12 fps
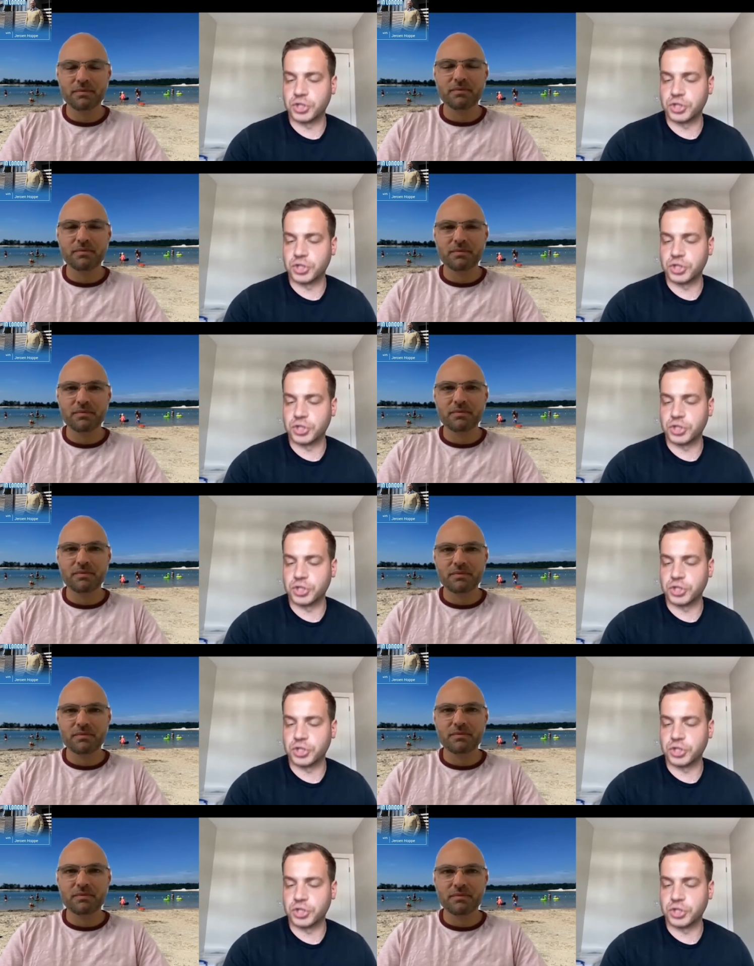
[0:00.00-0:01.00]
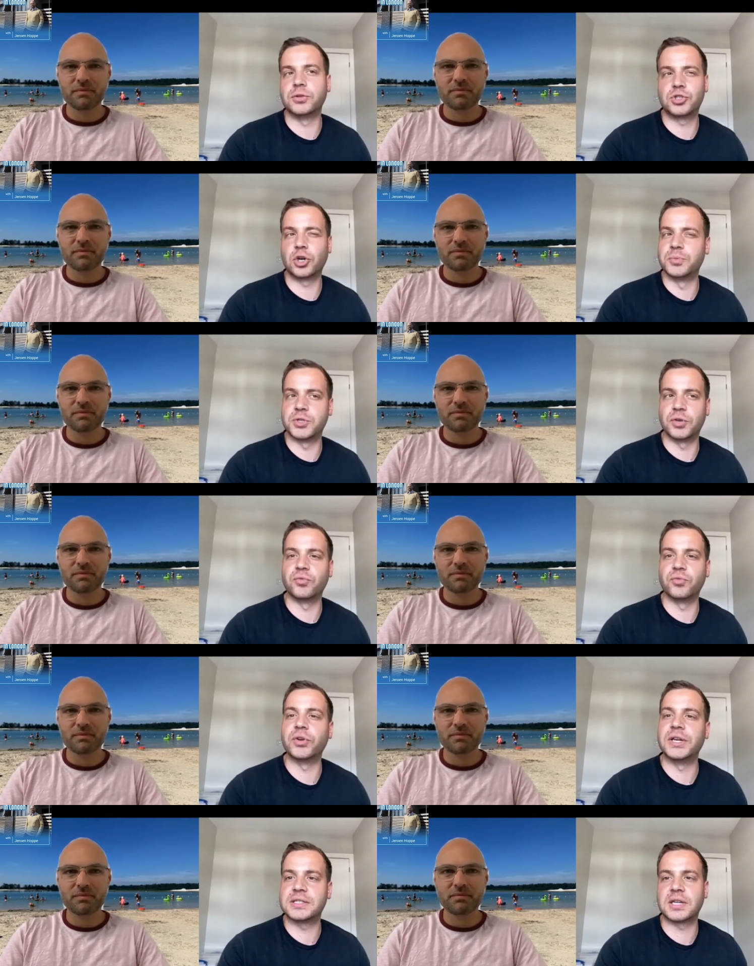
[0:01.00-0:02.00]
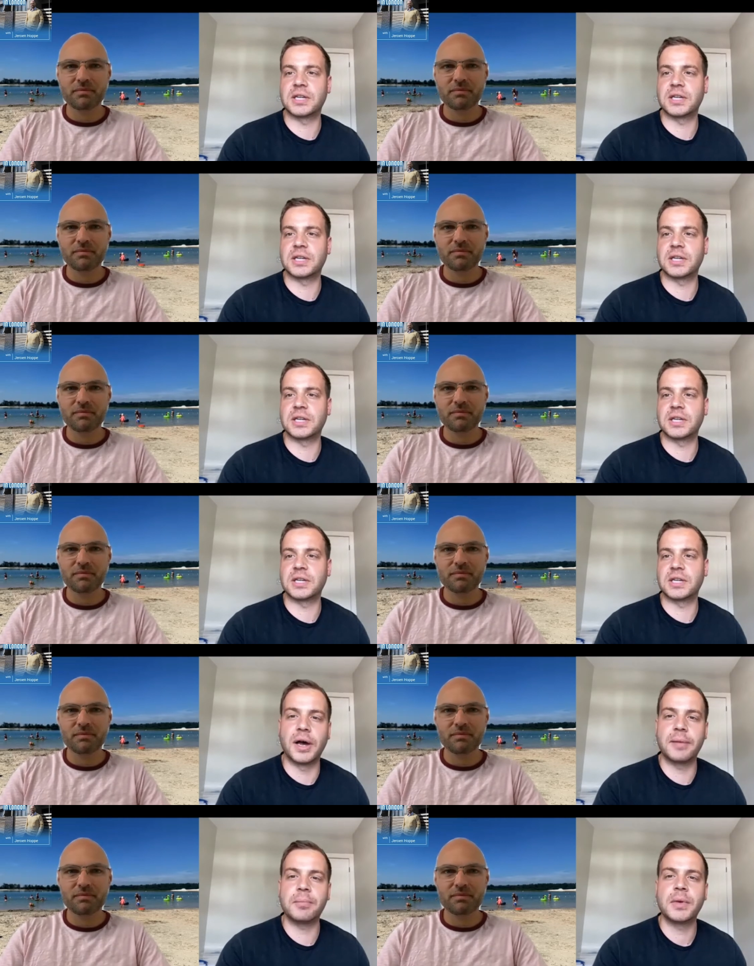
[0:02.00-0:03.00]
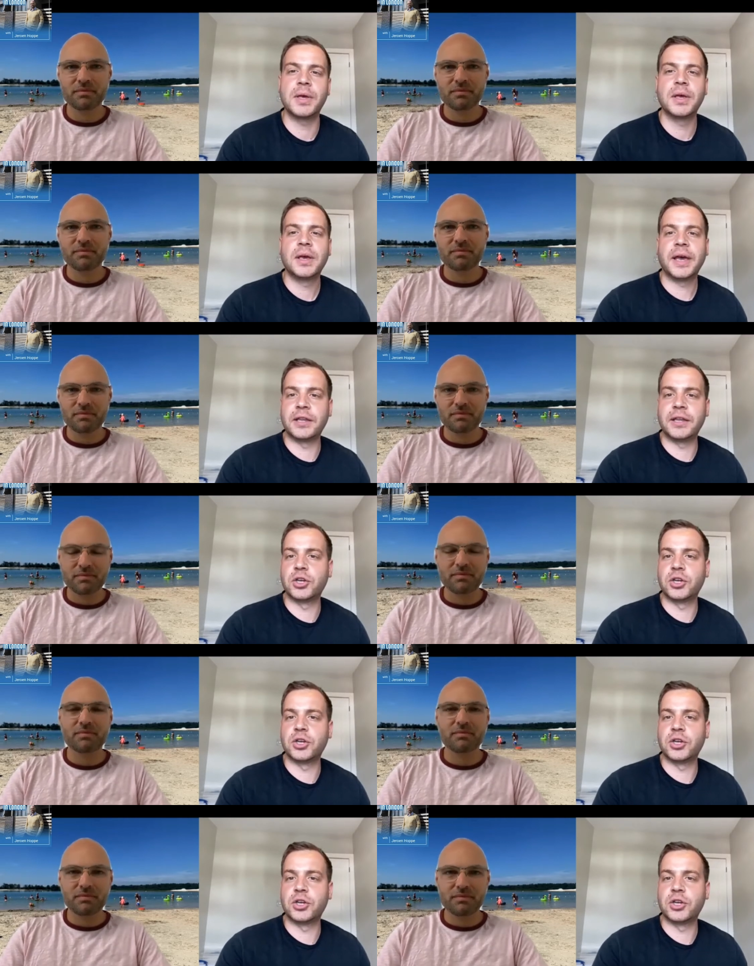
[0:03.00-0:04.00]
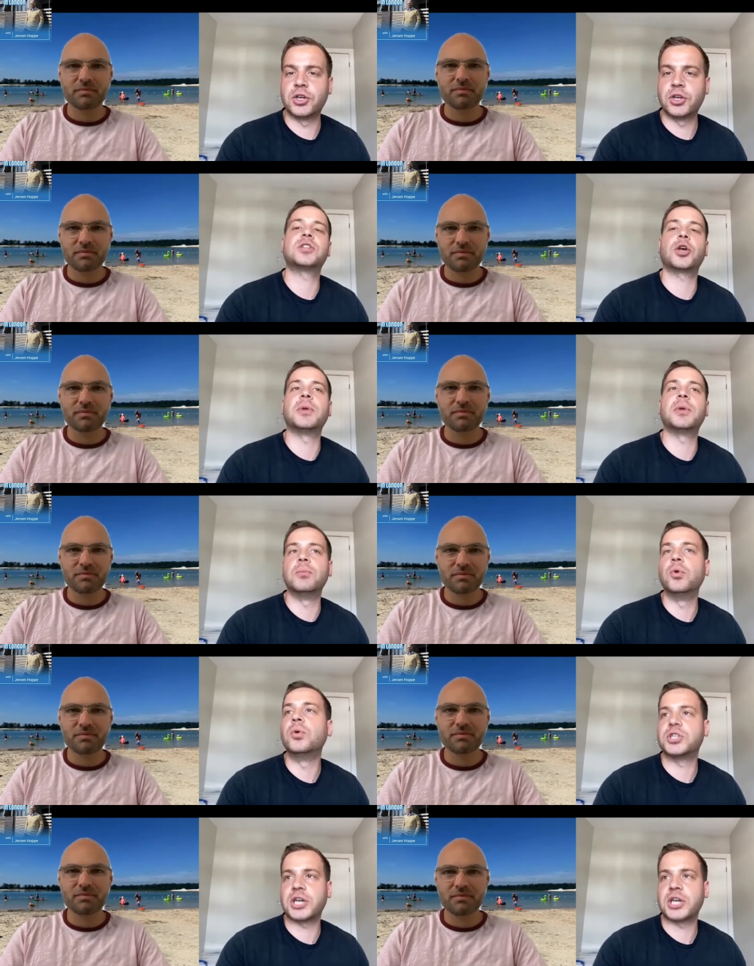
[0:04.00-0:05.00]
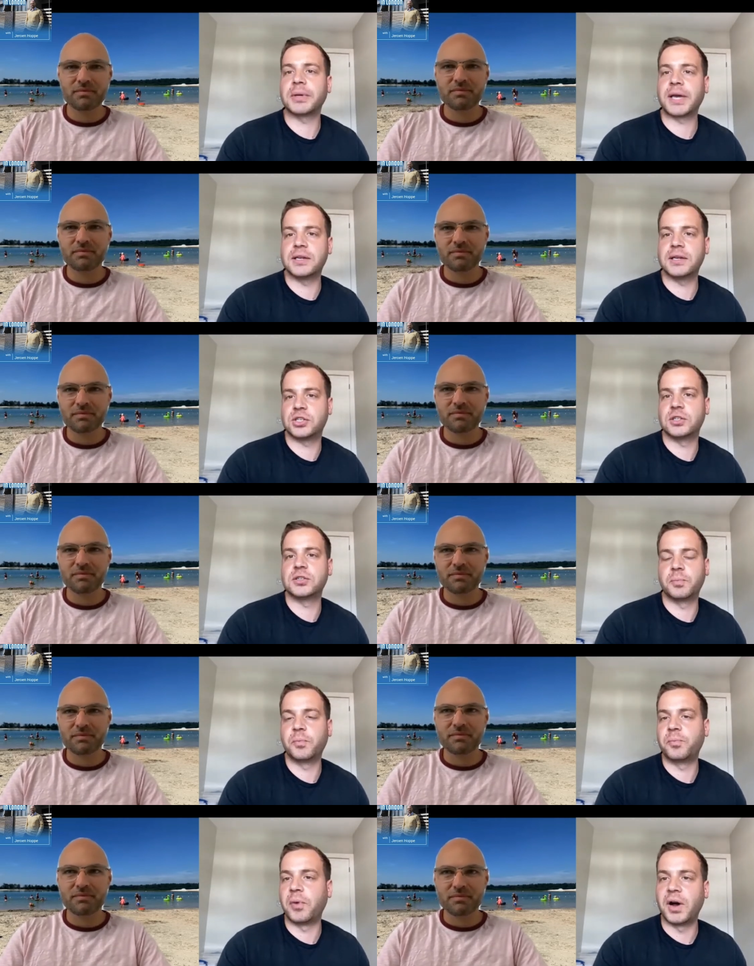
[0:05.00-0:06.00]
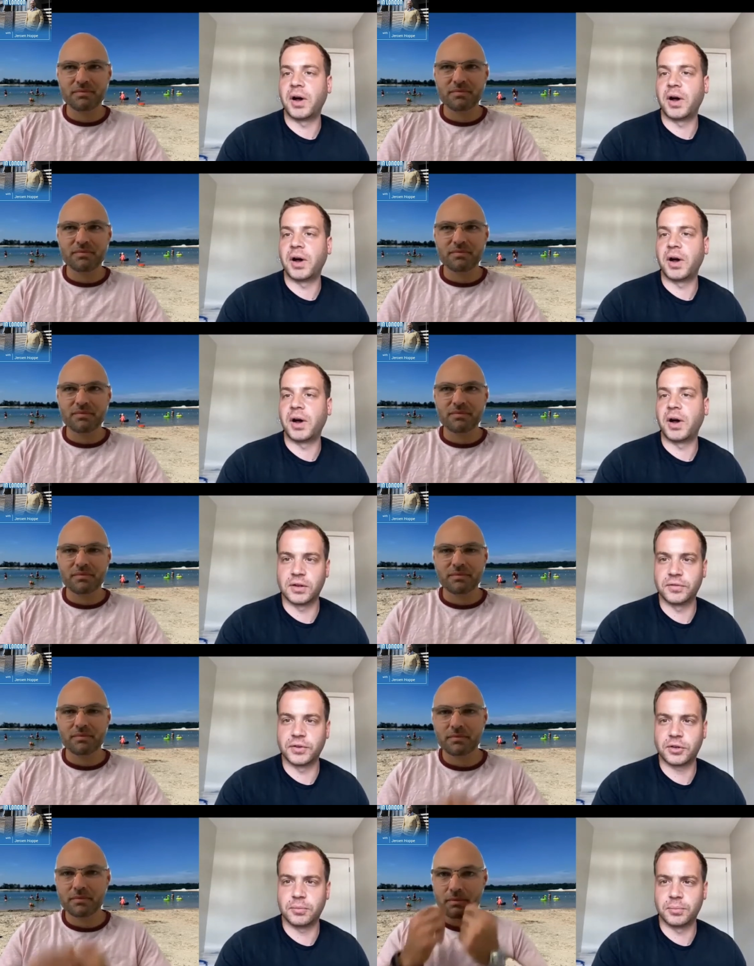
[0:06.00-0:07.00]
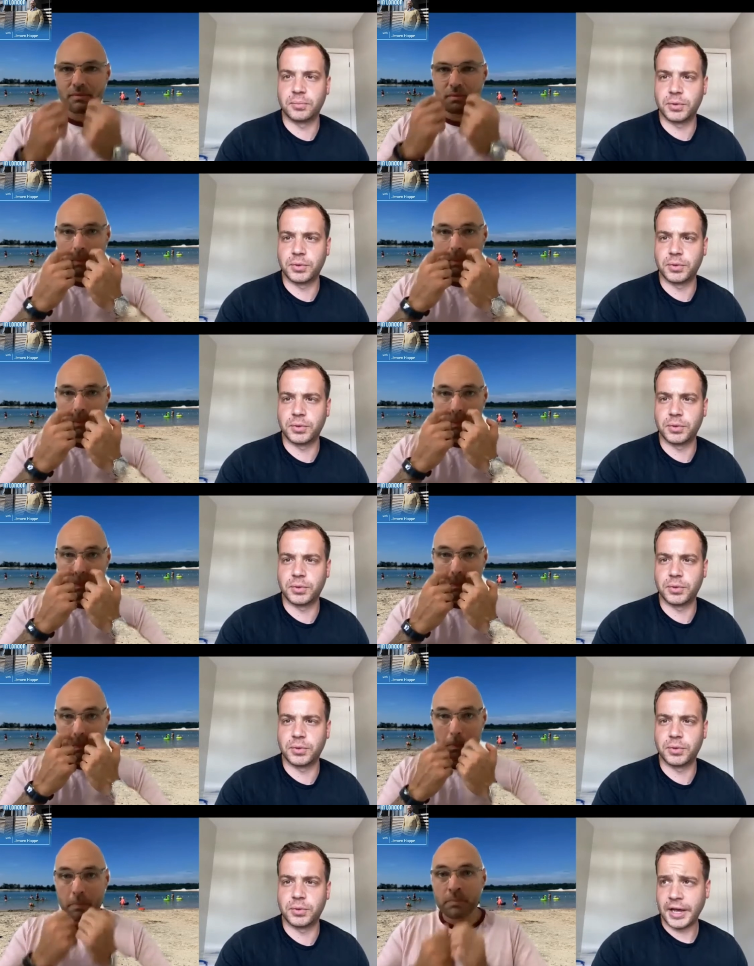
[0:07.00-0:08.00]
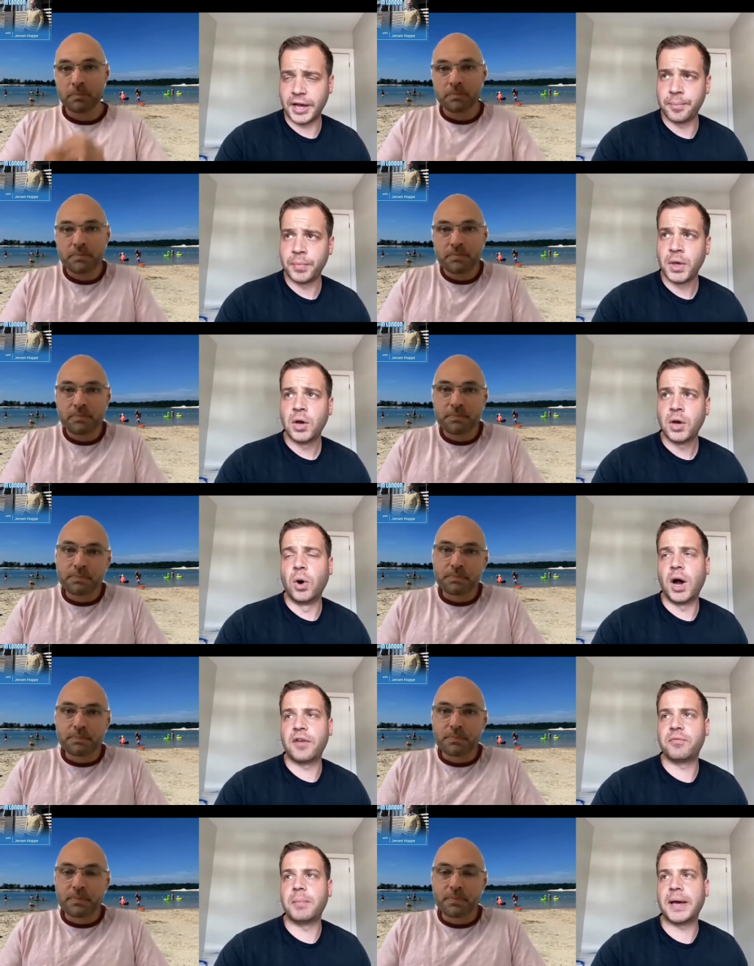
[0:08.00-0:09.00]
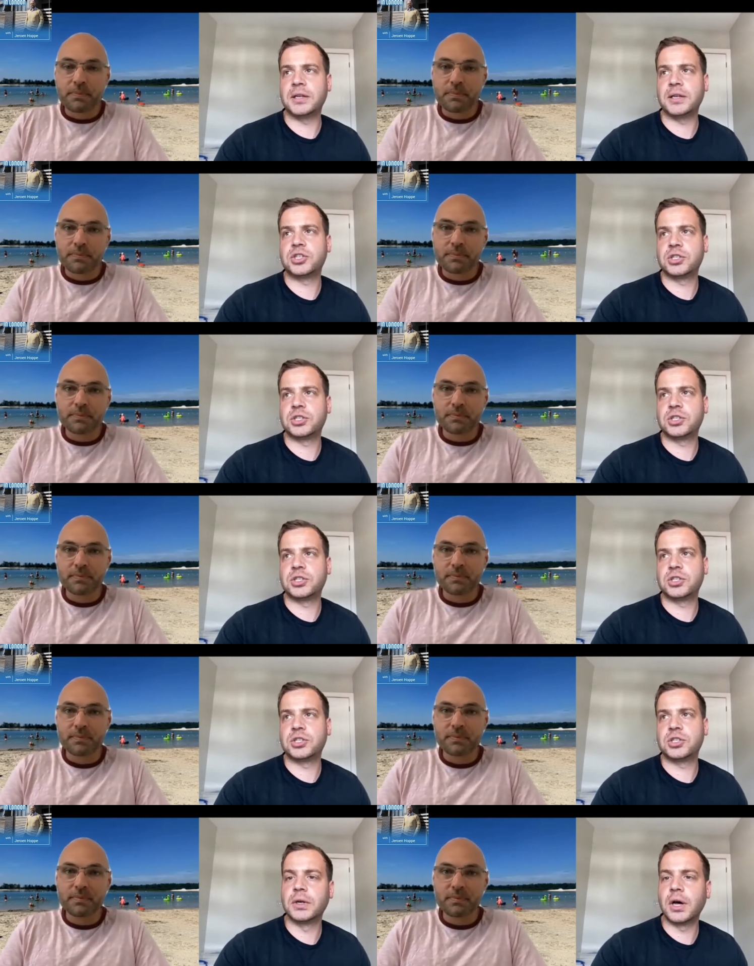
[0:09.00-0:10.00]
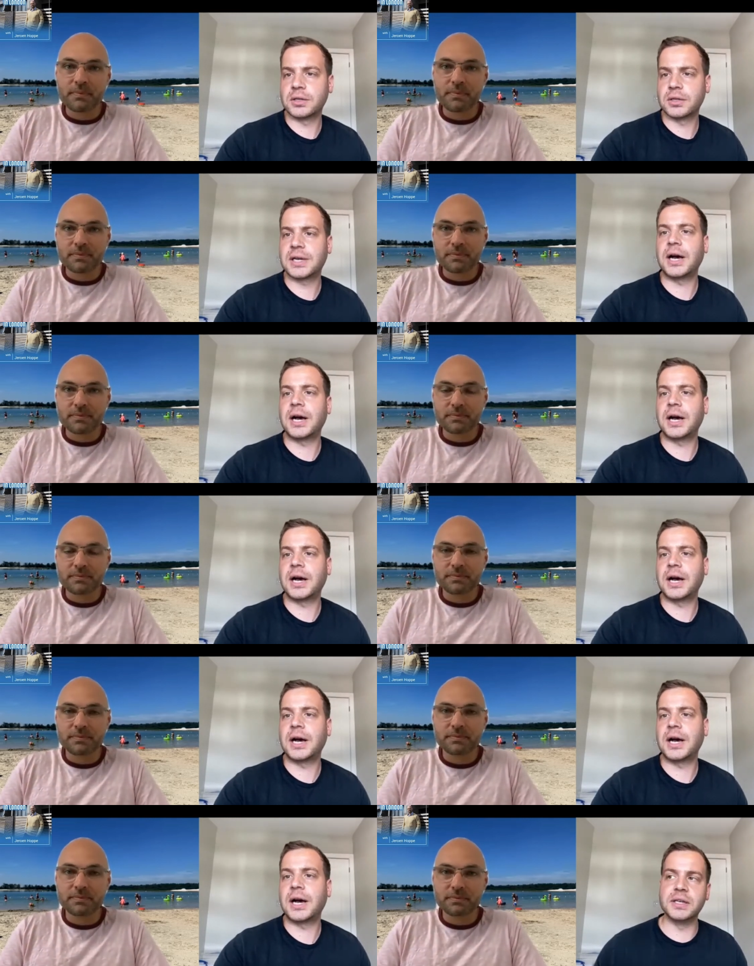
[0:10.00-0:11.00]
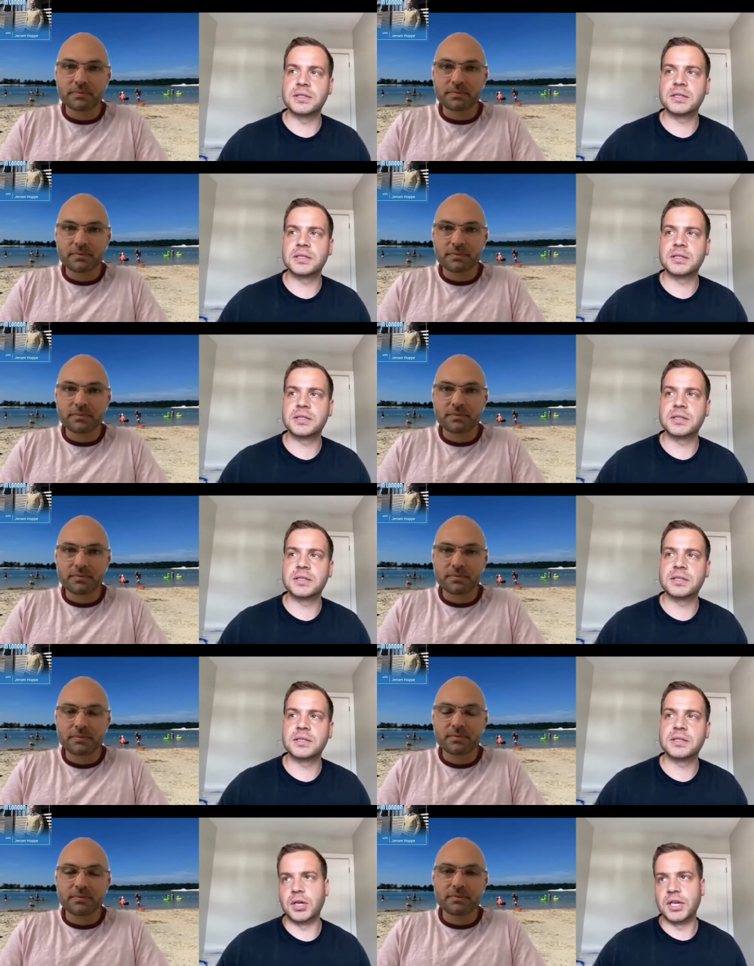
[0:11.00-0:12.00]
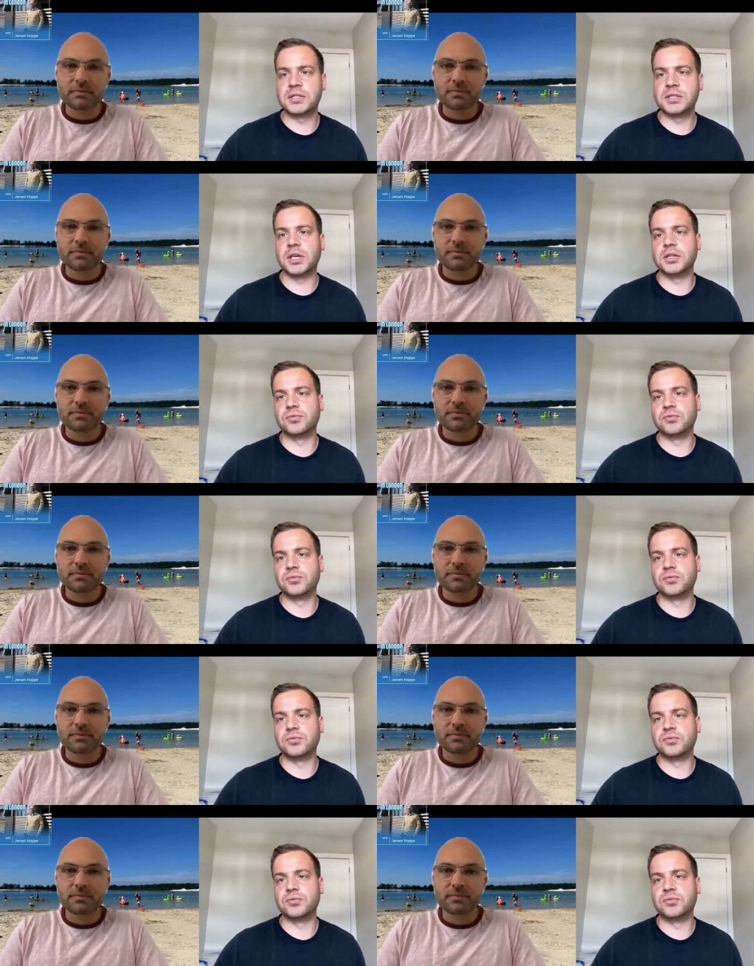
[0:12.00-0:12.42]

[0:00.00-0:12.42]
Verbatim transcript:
Speaker 1: uh, broking is one of those jobs that really sucks a lot of your time and you can only key so many mortgage applications by sitting in front of a computer. Um, what I've managed to do over the last couple of years is is